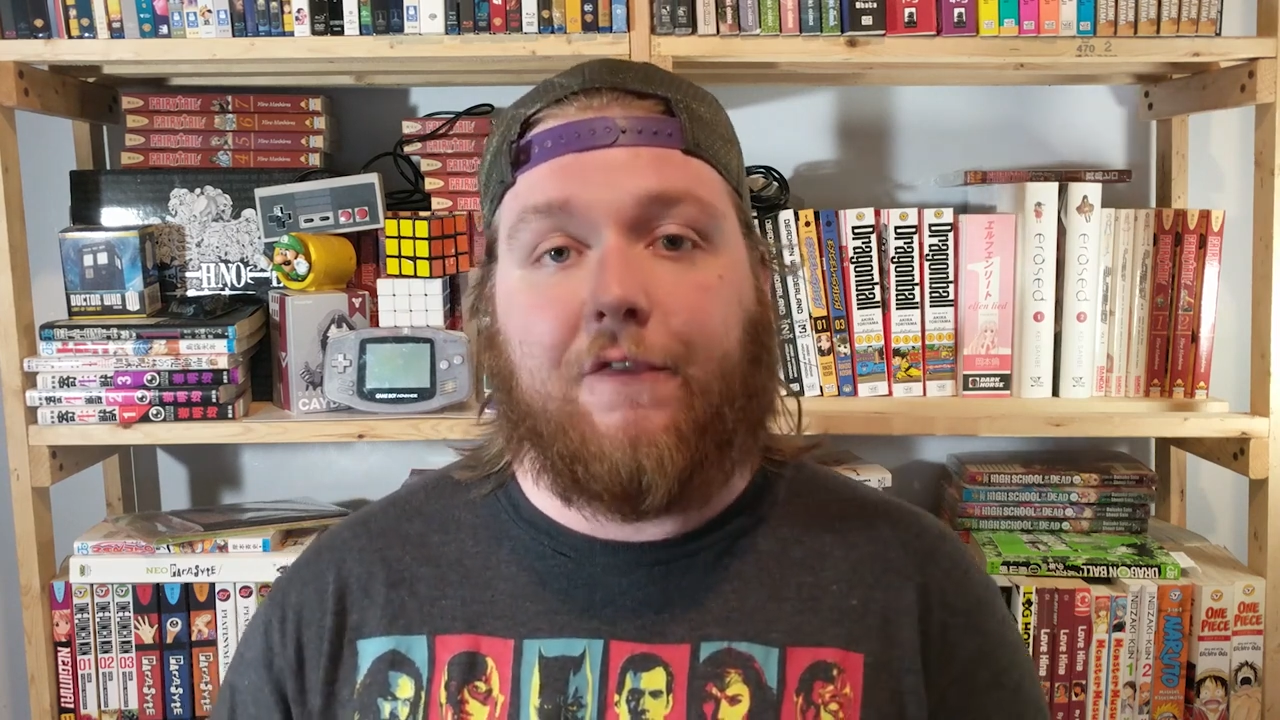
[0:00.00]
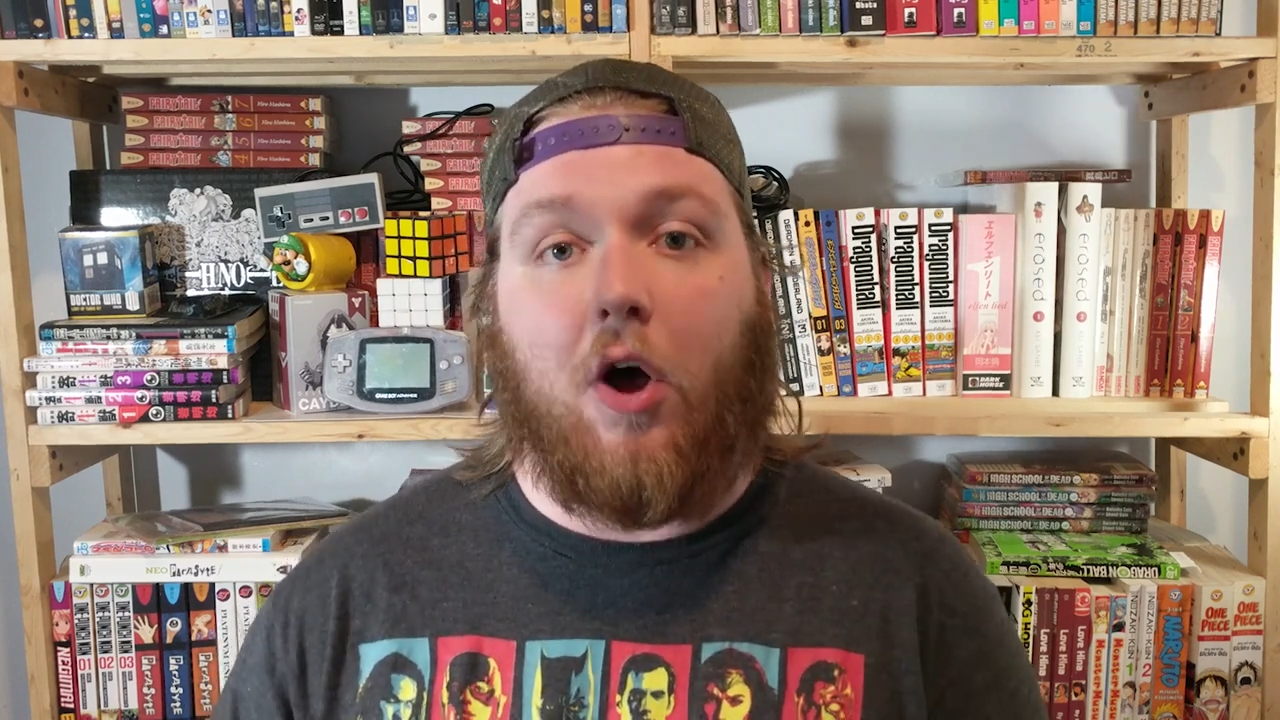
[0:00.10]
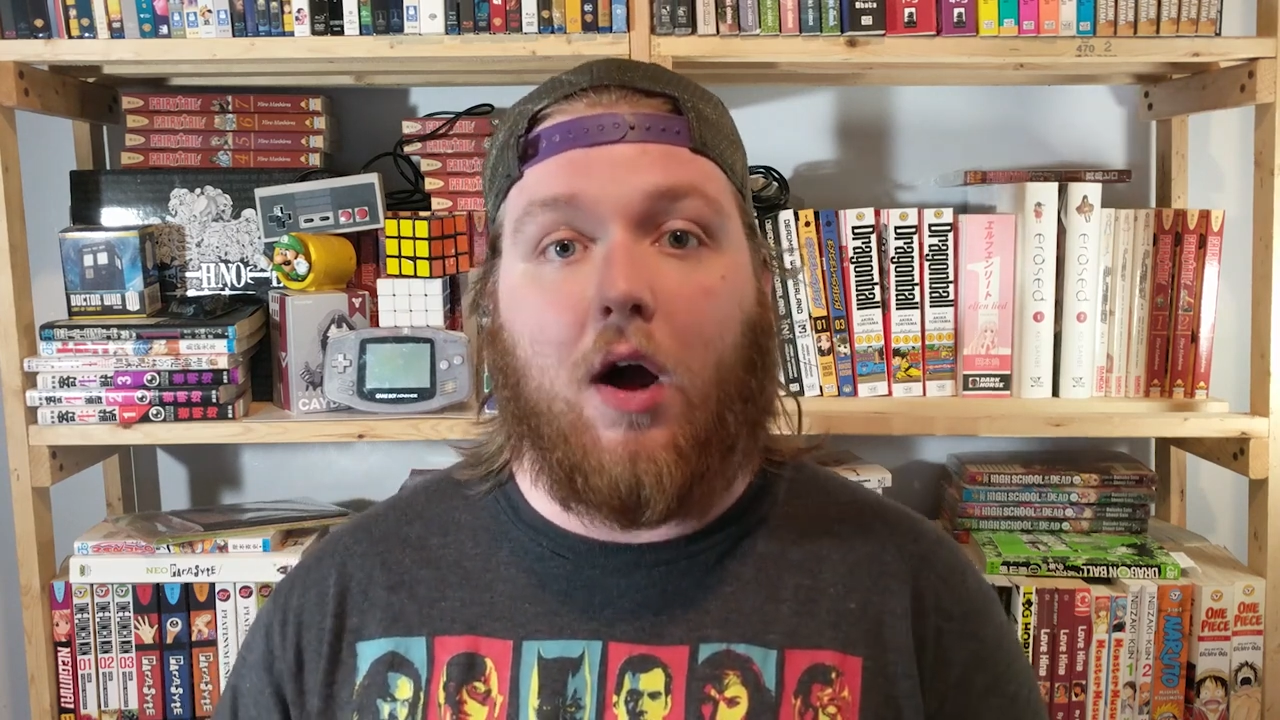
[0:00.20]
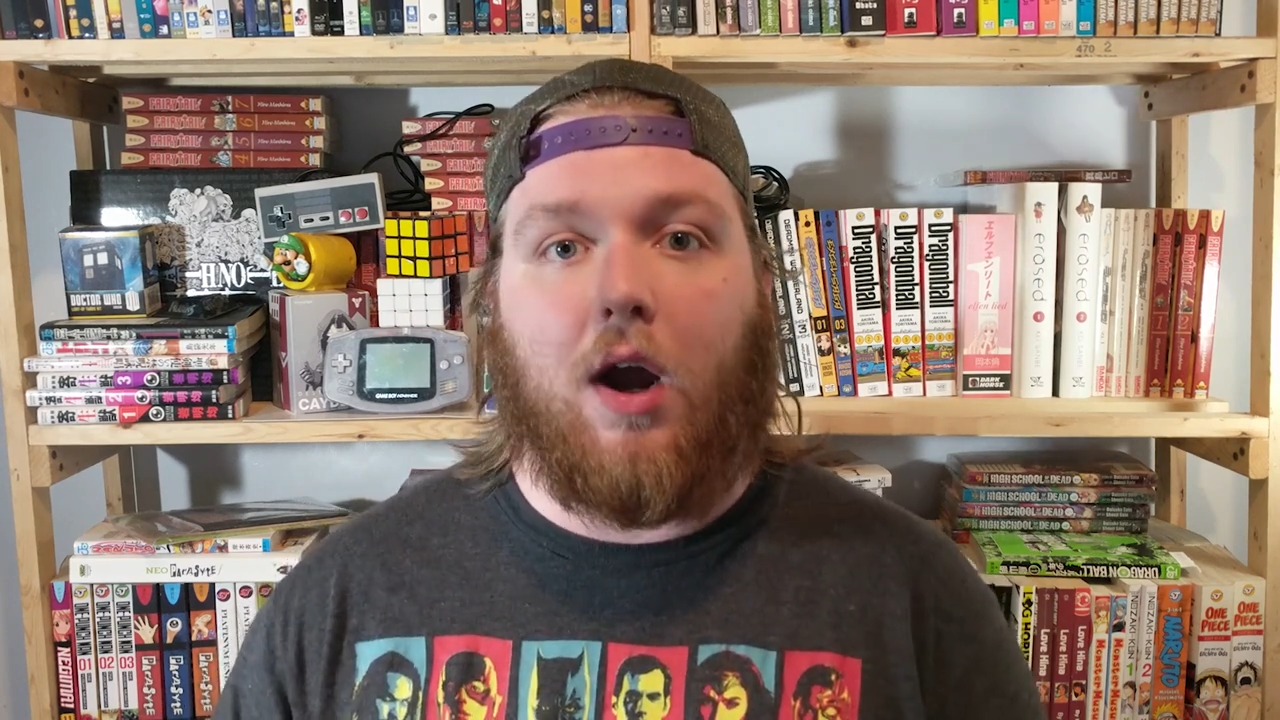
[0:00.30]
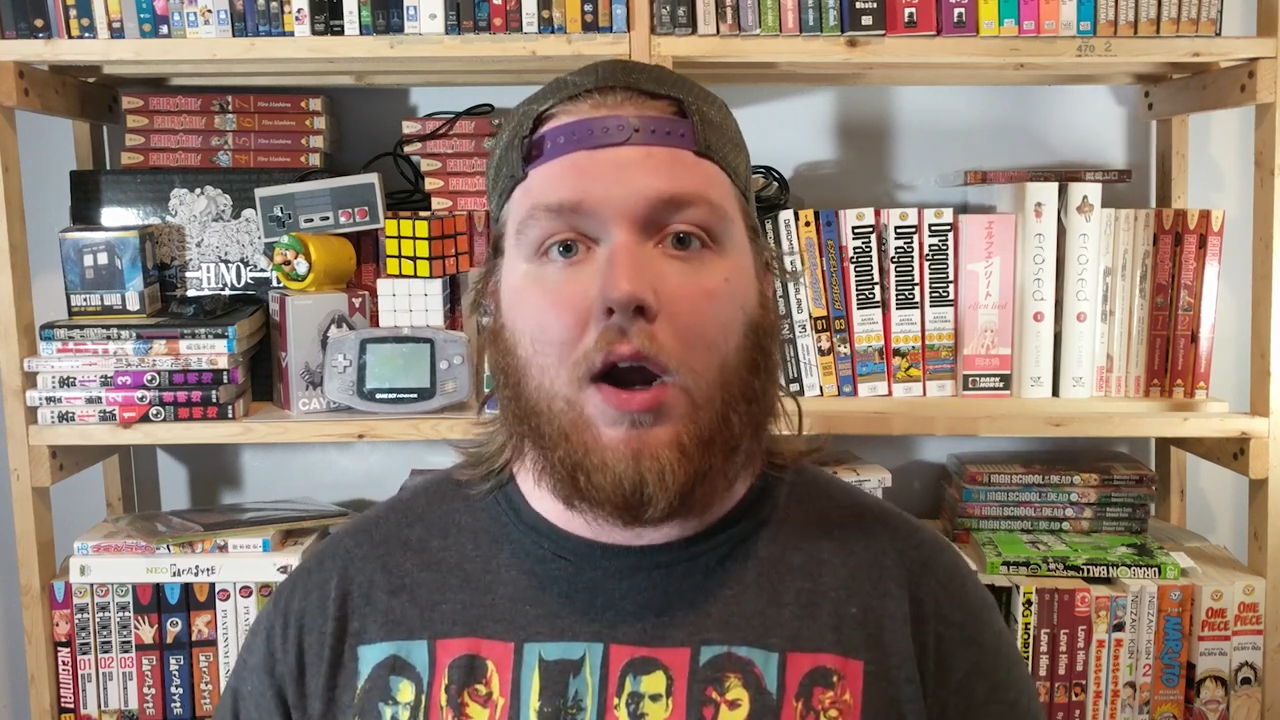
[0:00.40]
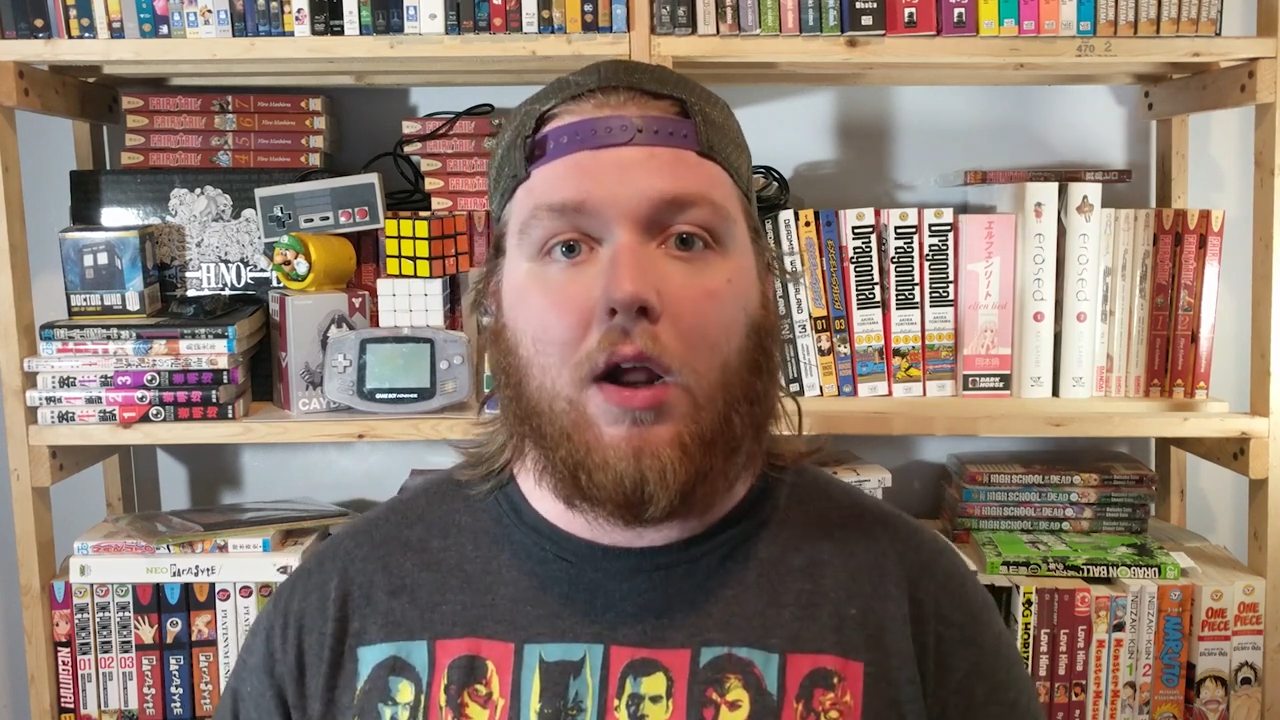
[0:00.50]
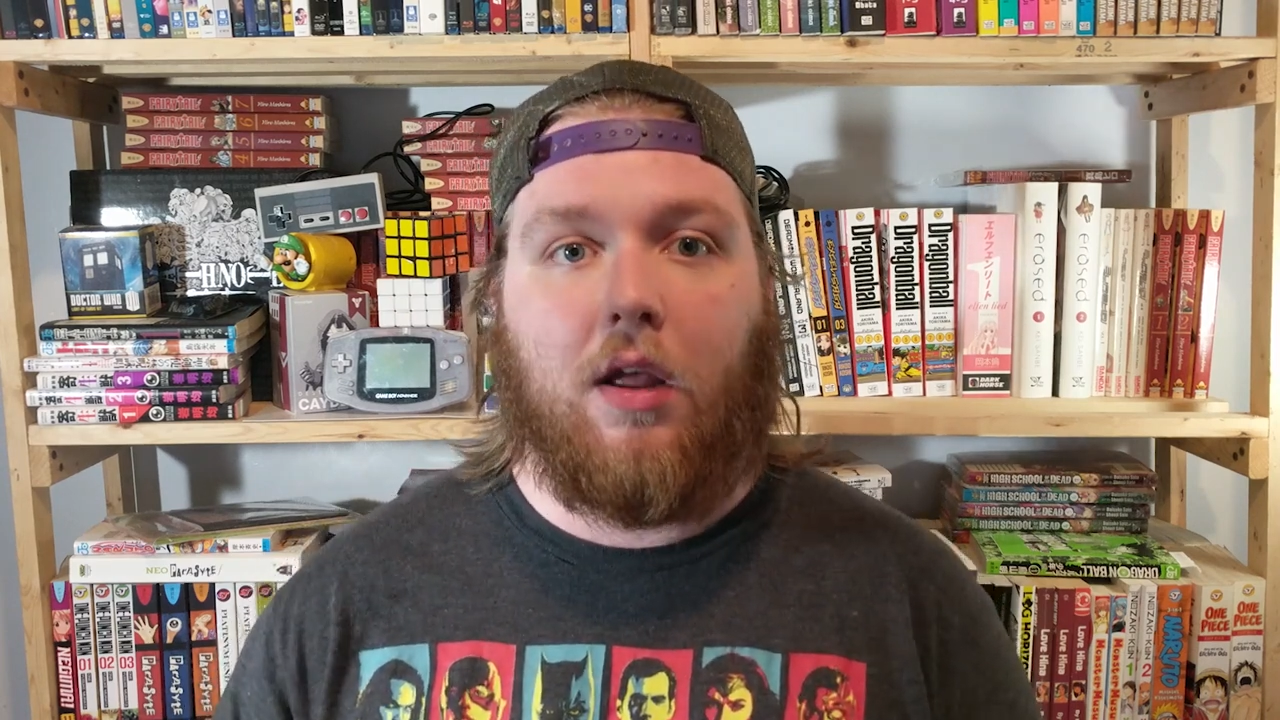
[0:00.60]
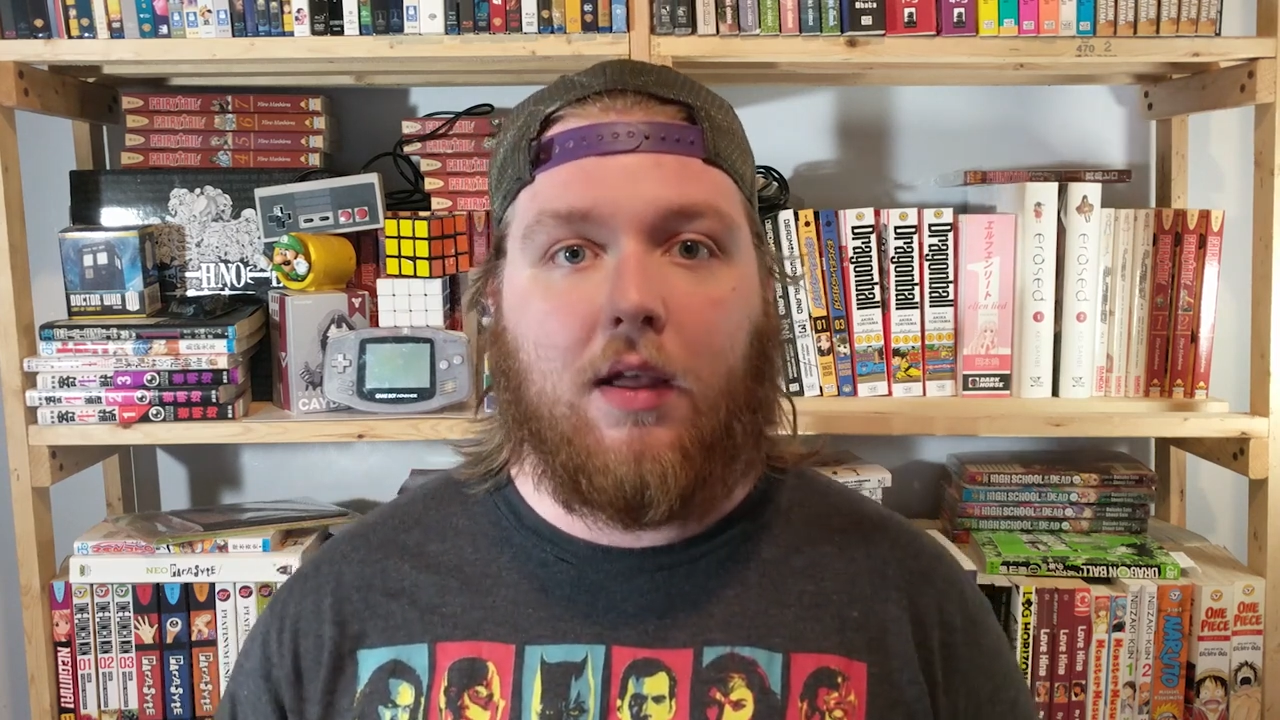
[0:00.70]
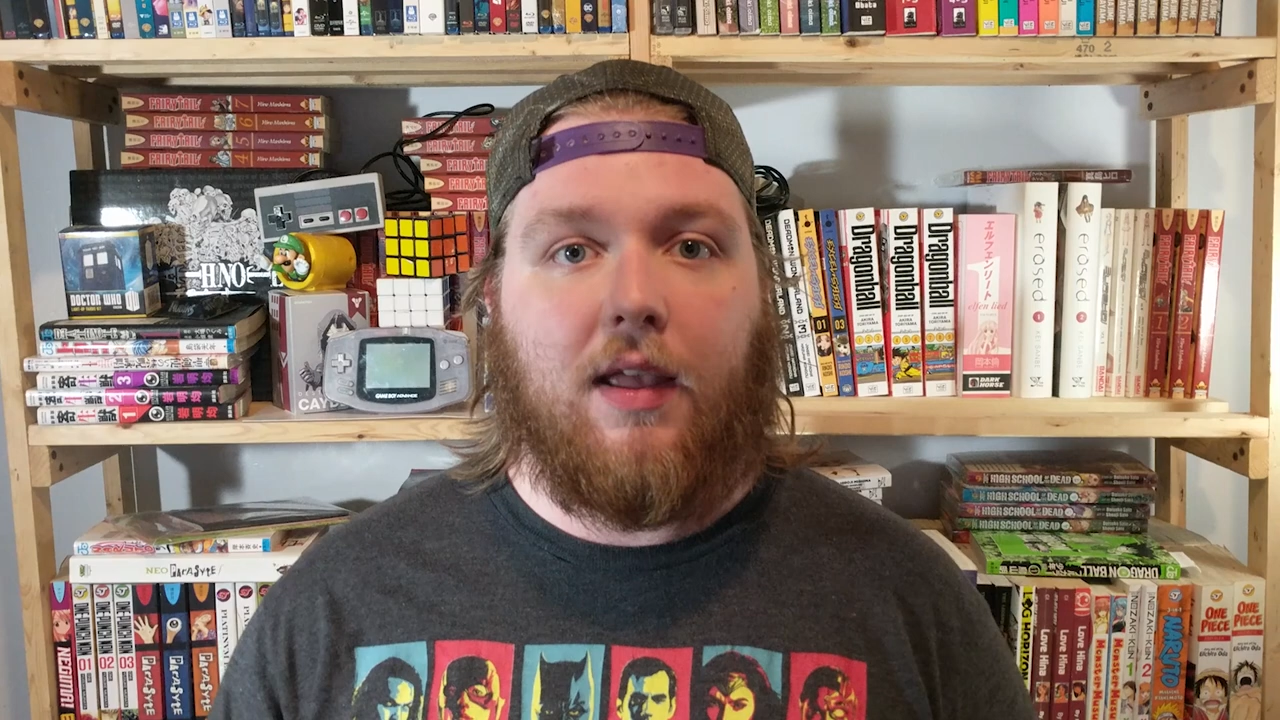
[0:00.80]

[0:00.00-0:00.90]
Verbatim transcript: far